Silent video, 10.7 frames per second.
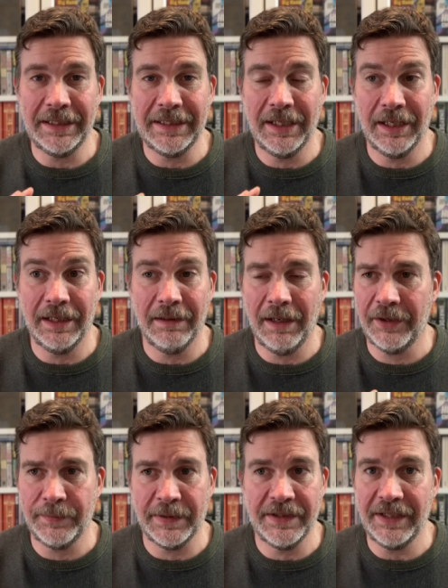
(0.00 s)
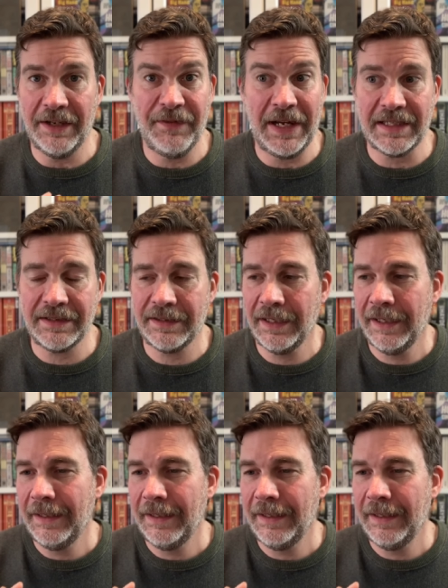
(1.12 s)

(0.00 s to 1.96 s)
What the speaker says: in her husband's effects